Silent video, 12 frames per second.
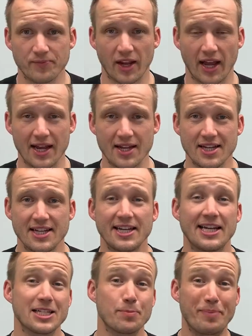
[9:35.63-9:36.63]
okay,
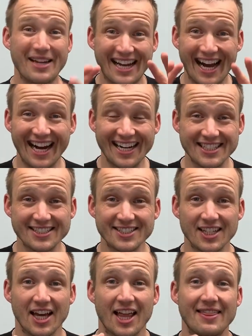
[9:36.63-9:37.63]
is because
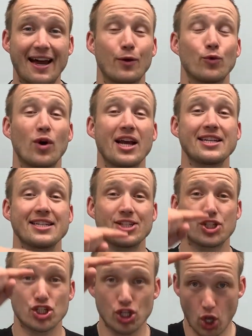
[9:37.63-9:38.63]
that rate is
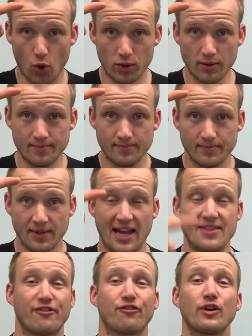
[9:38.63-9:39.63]
slower and
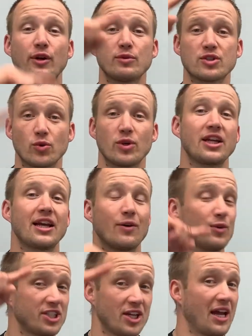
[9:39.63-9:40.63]
the frequency at
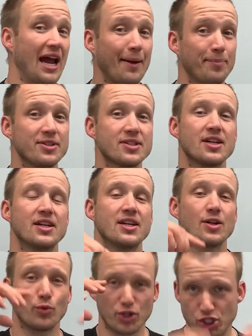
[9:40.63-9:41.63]
which it happens
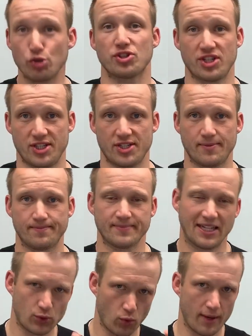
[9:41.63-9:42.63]
reduces.
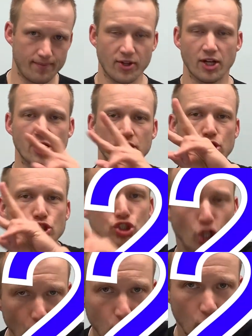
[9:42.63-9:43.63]
That's 1.
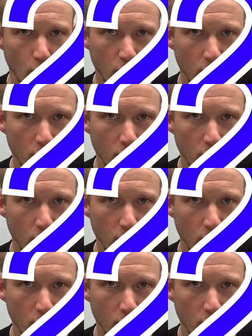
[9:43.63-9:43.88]
2,